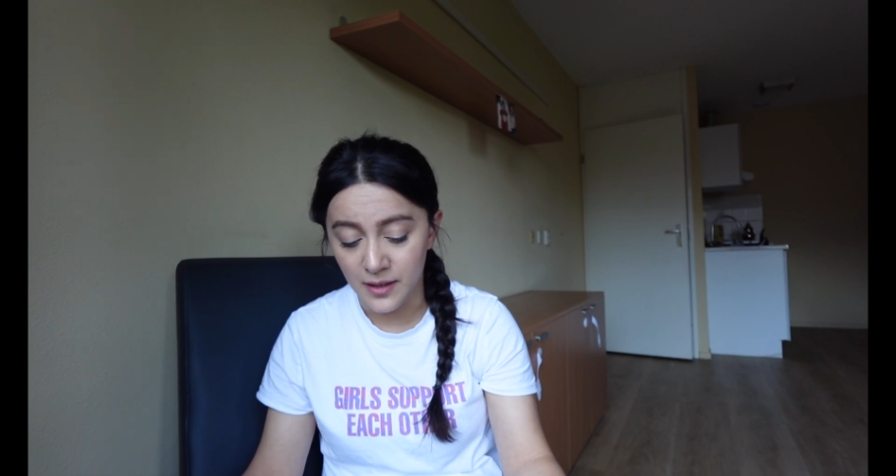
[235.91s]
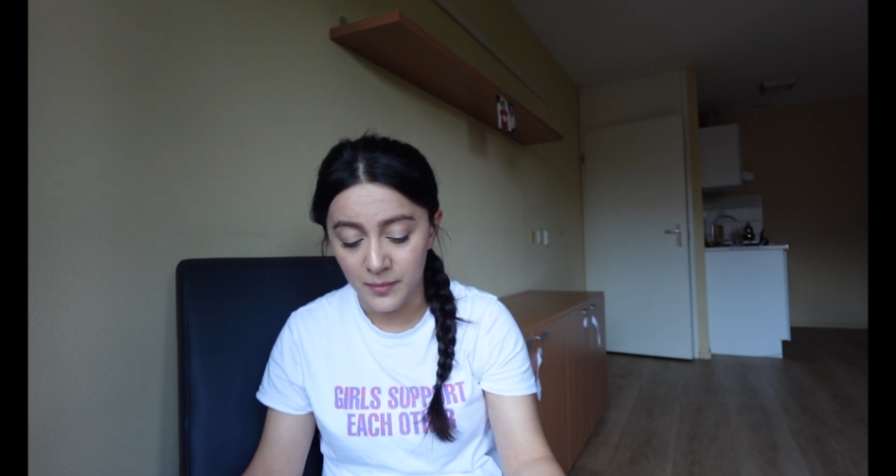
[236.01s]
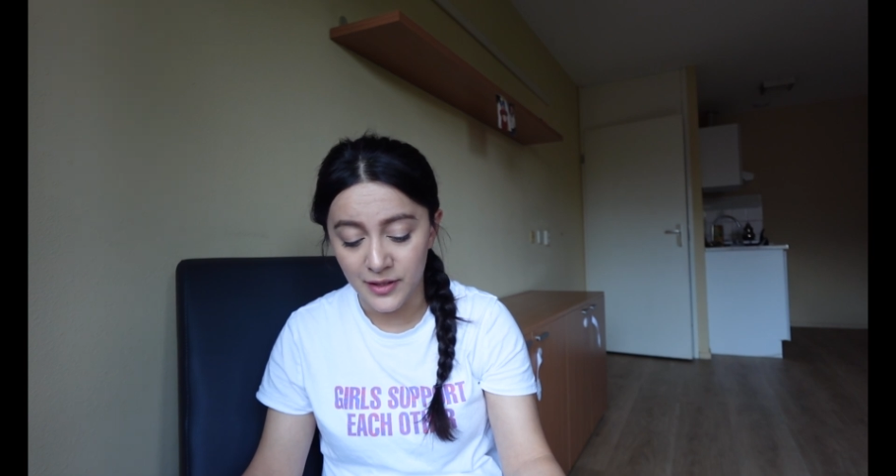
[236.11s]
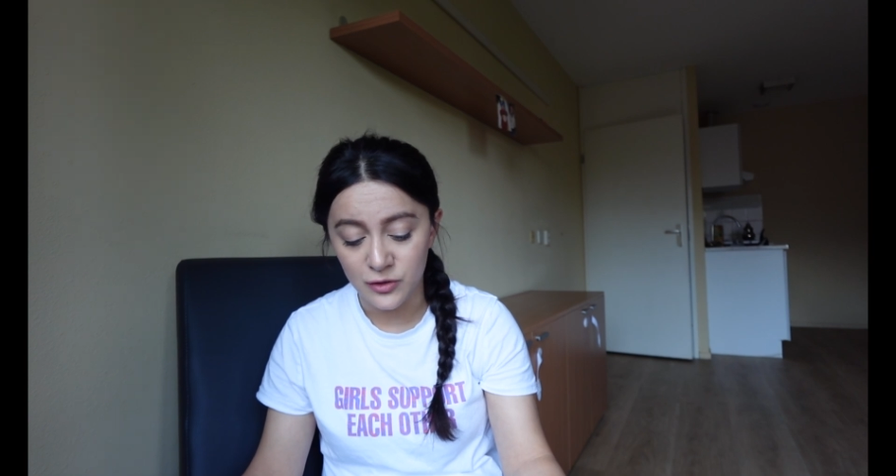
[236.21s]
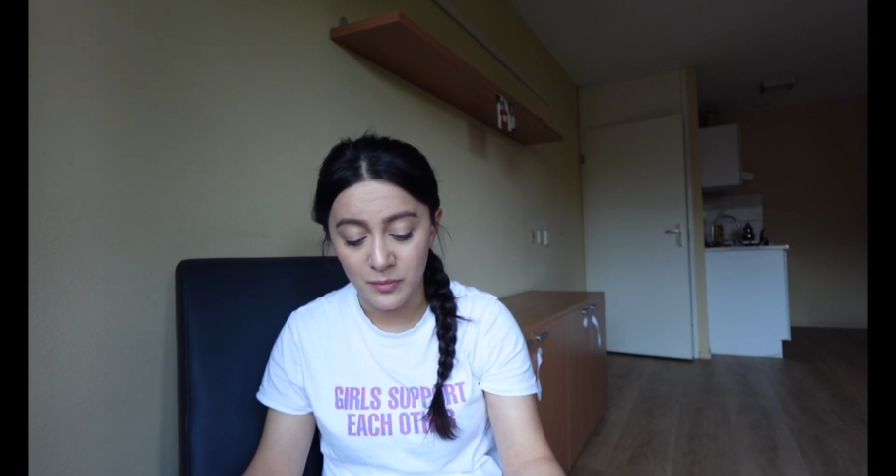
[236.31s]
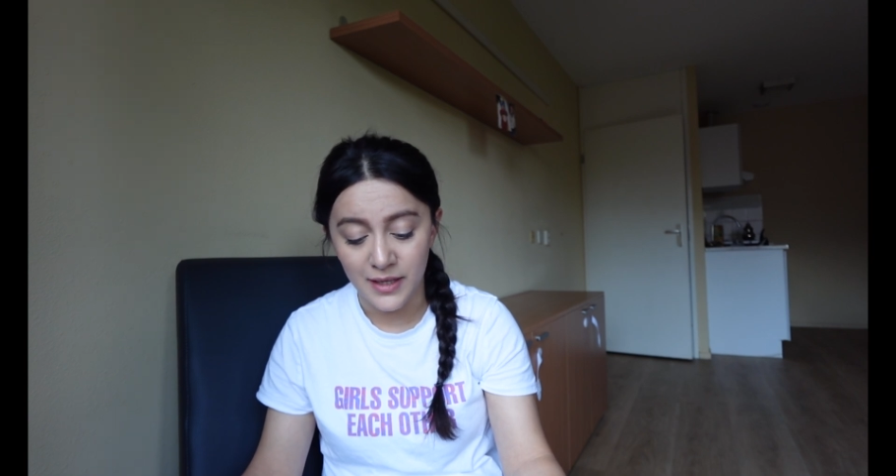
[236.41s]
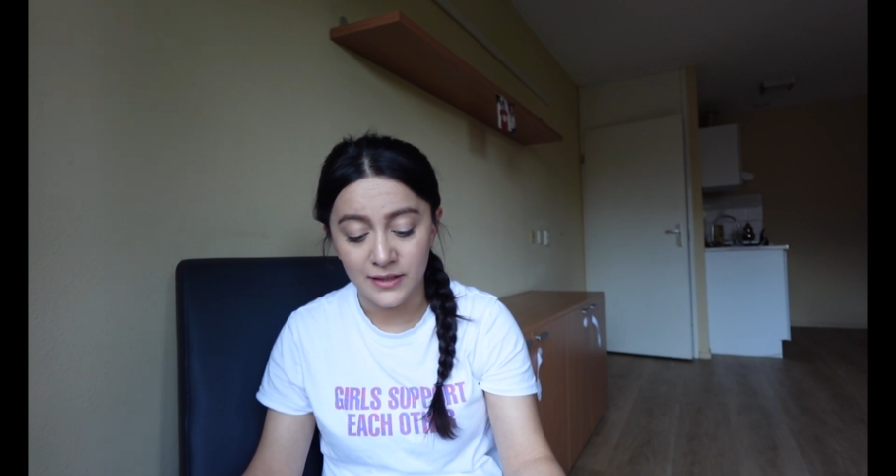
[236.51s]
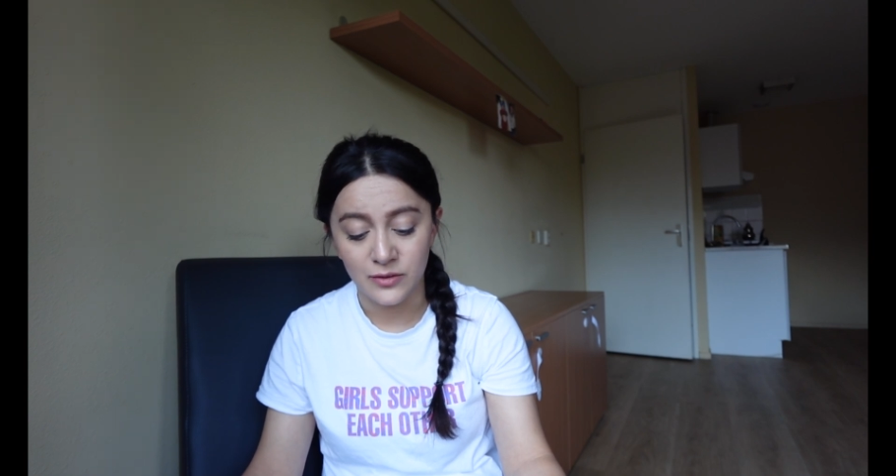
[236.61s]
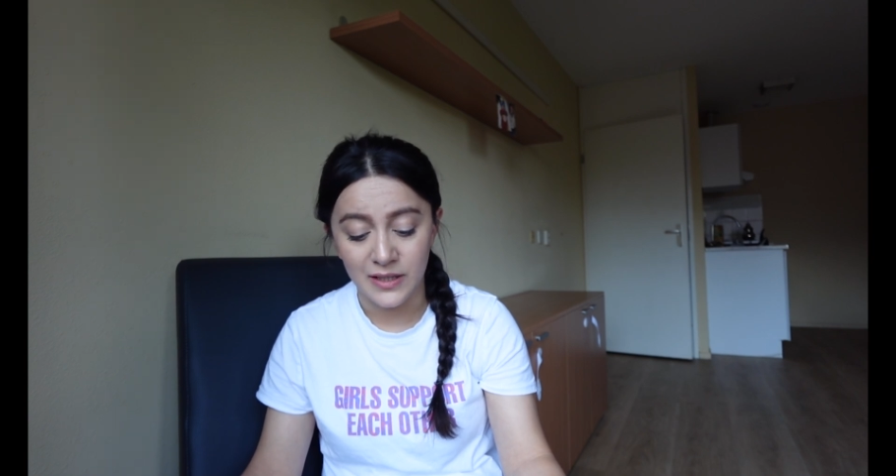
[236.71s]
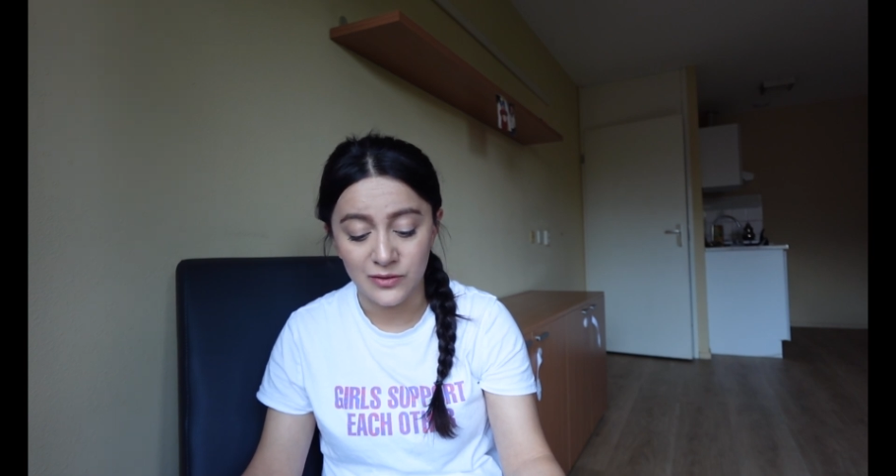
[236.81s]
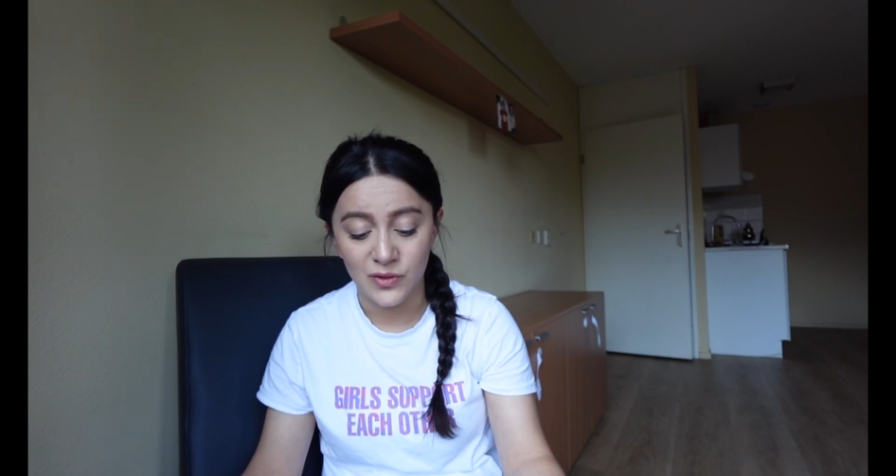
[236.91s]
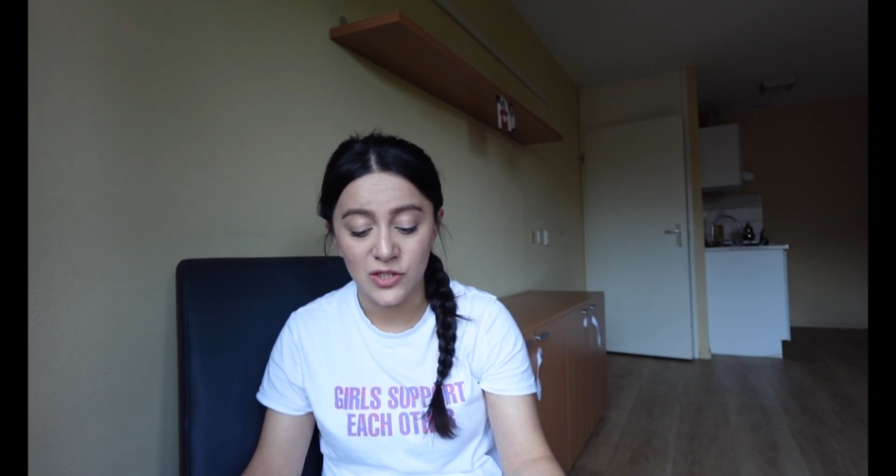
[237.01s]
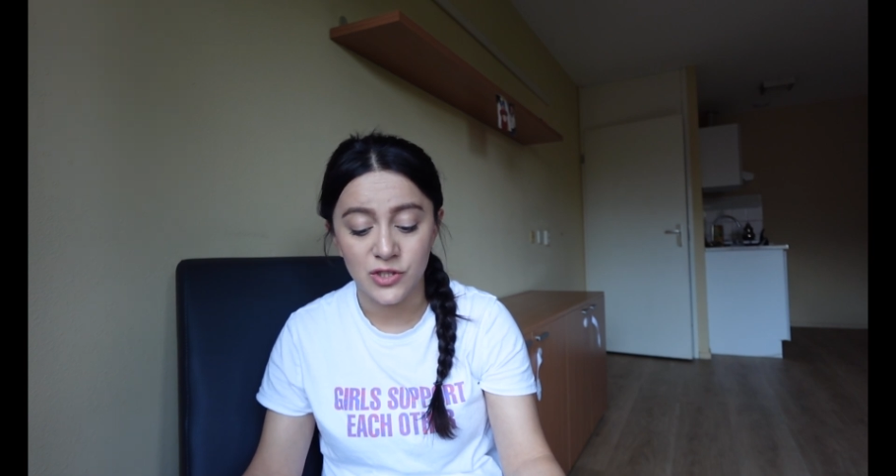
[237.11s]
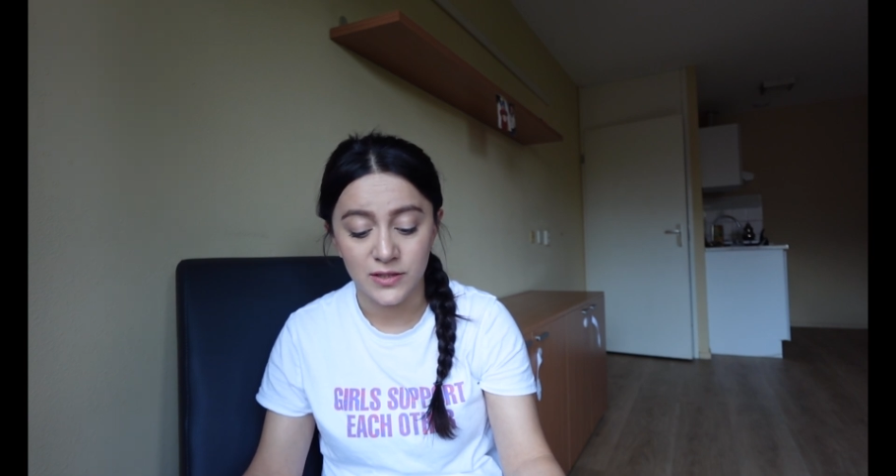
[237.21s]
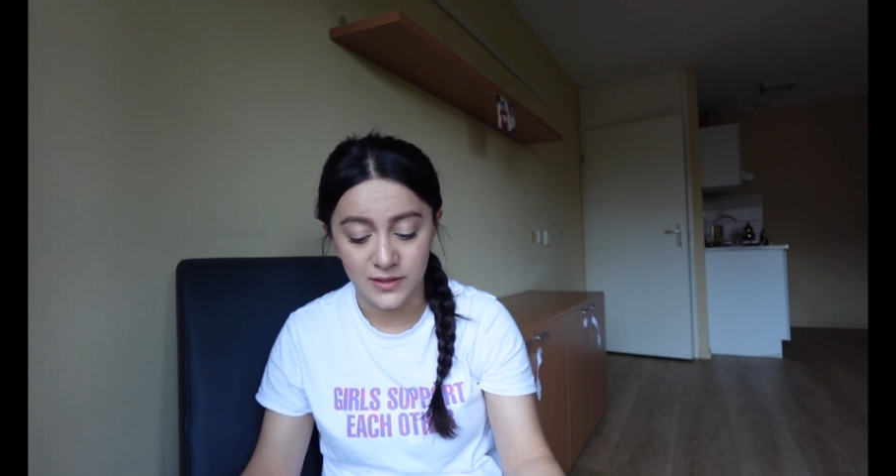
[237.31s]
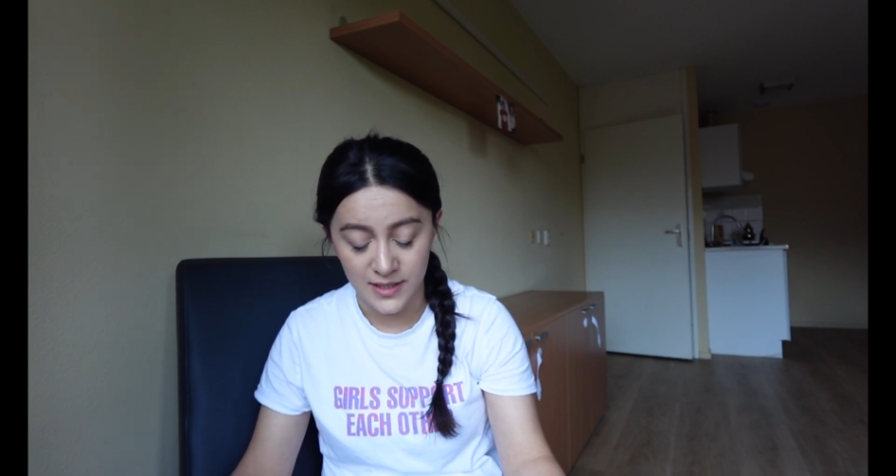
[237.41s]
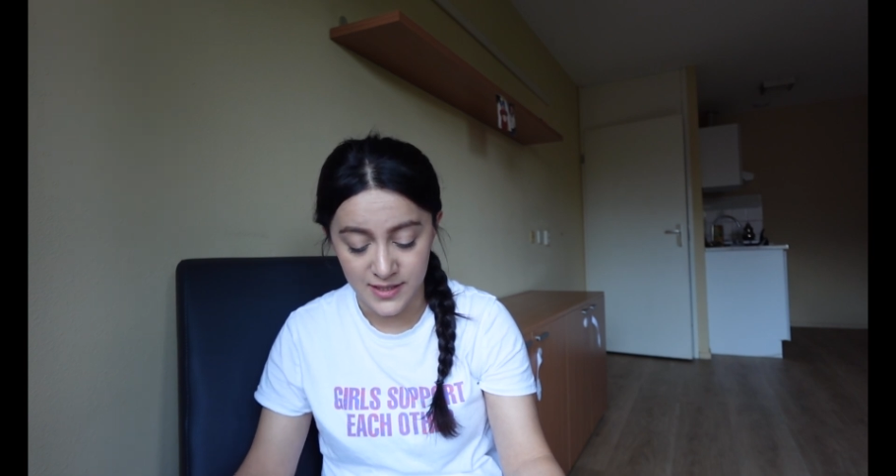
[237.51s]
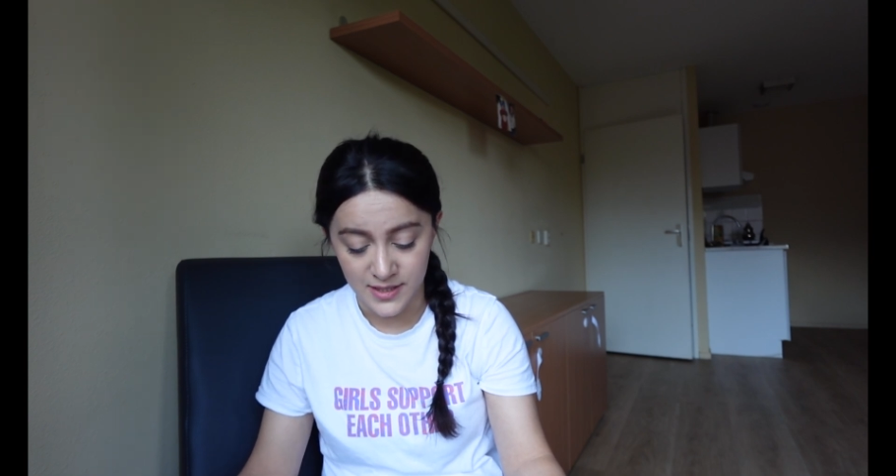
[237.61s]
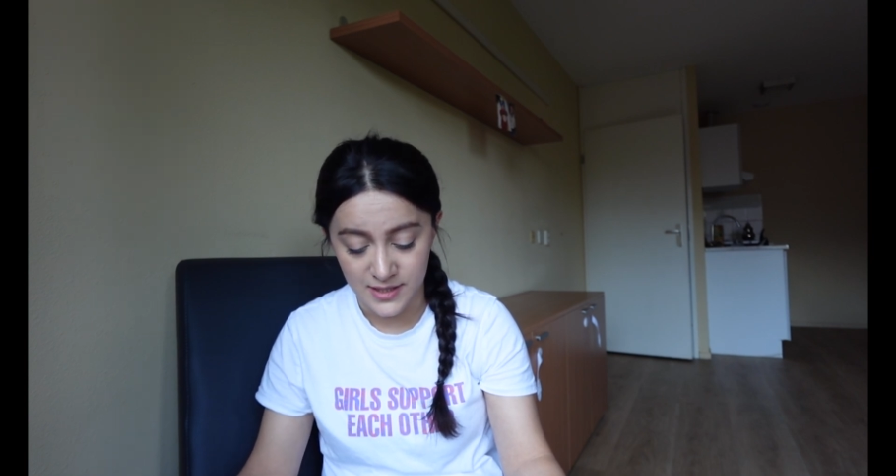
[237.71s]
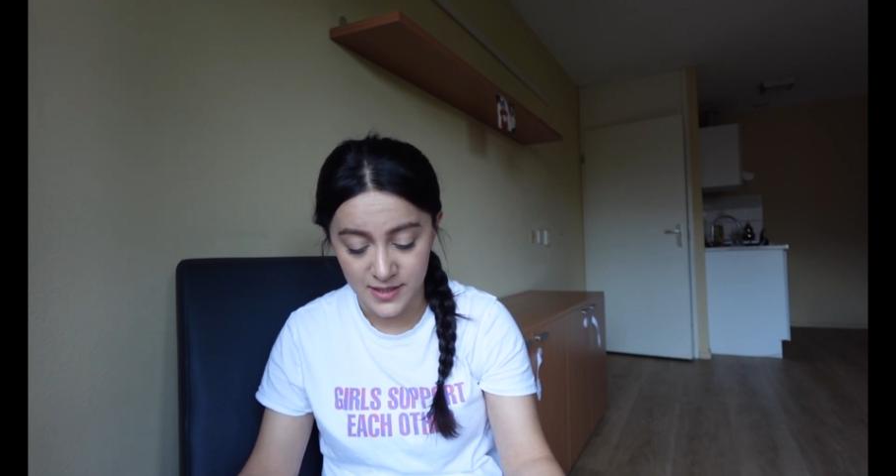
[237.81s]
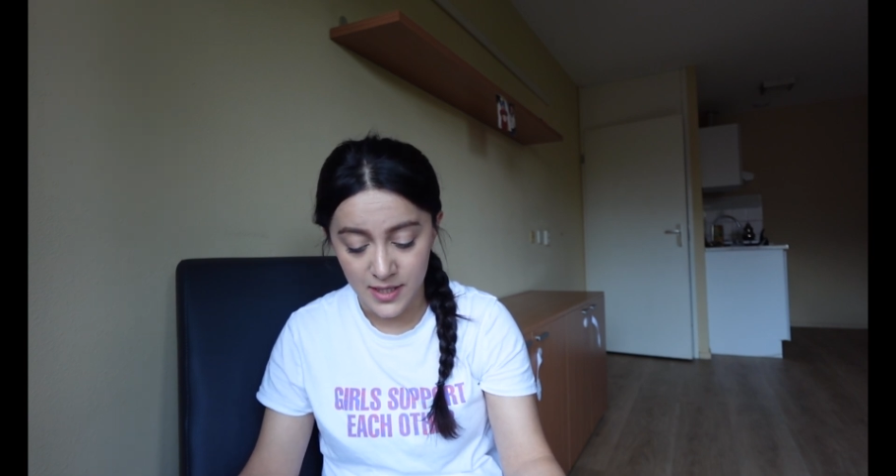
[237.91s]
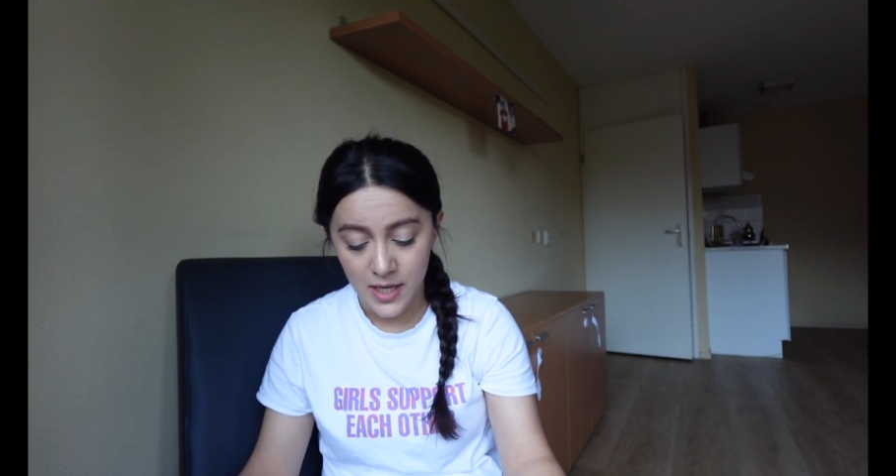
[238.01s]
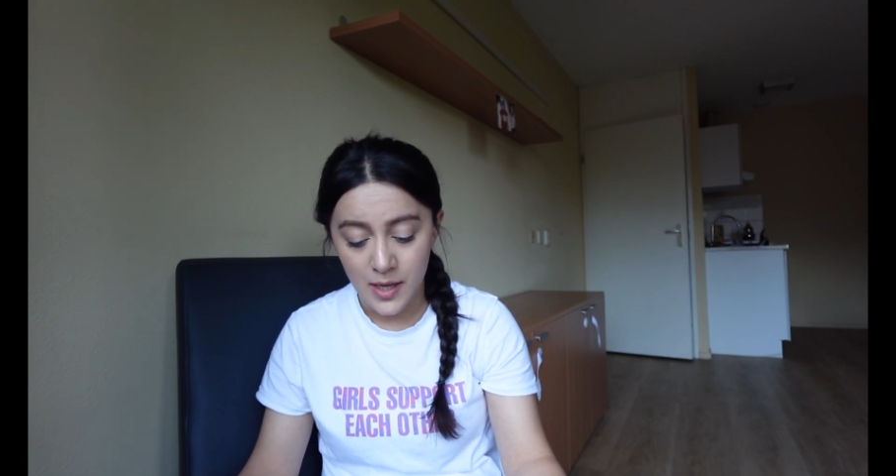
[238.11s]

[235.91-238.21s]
about my graduation thesis.